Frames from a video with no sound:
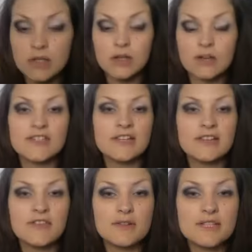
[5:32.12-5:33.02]
Obviously if
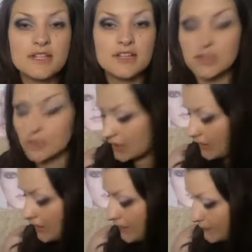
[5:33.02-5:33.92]
there is no socket
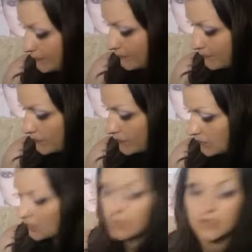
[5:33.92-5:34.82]
line,
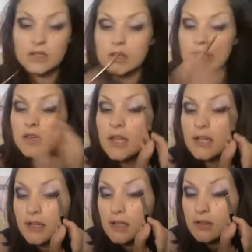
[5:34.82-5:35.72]

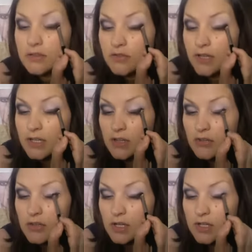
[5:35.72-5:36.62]
then it looks funny if
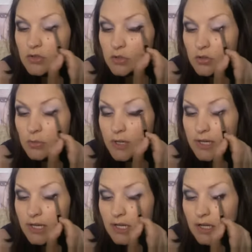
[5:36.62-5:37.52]
you kind of draw one in.